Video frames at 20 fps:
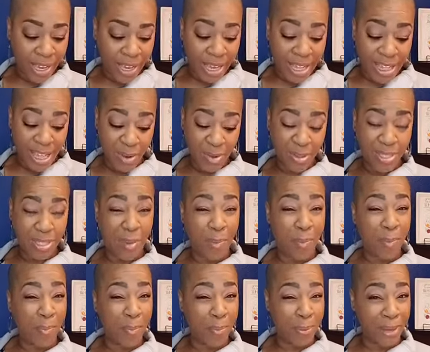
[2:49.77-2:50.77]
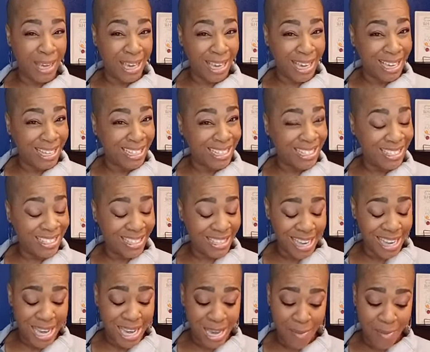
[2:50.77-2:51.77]
There was a big,
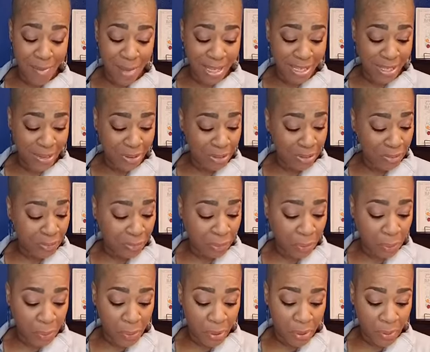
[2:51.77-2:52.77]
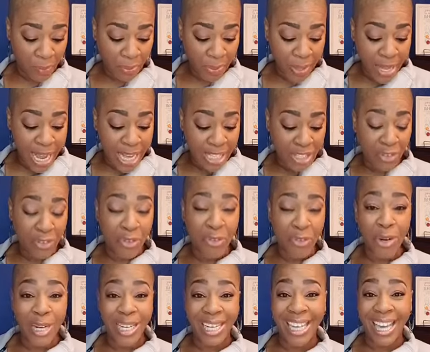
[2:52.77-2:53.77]
sticky mess on the floor as her
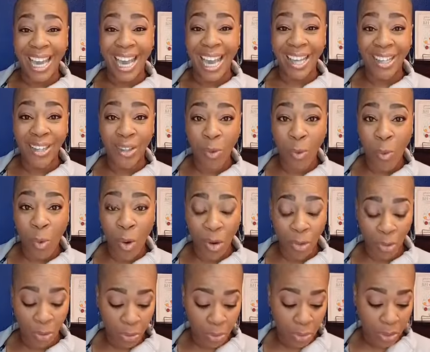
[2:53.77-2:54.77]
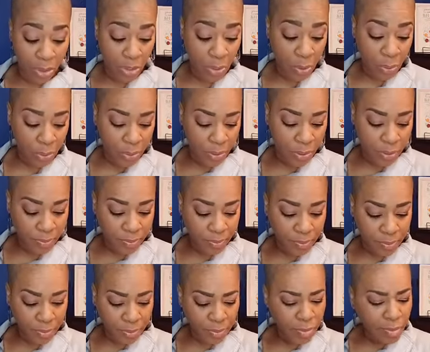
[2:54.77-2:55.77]
friend Kayla walked through the door.
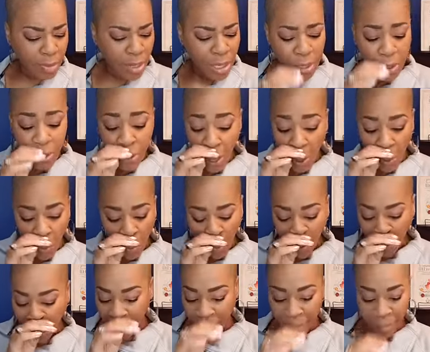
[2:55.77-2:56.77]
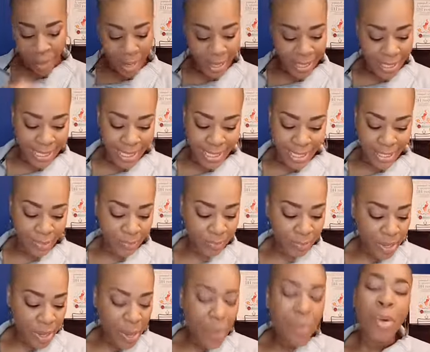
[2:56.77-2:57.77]
Don't worry, my dear.
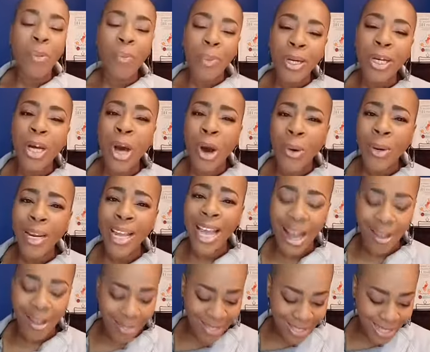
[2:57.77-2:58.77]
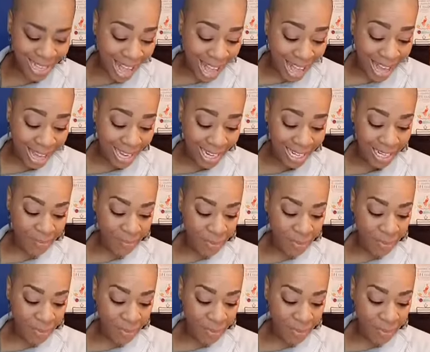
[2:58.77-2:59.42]
We'll put Cody outside.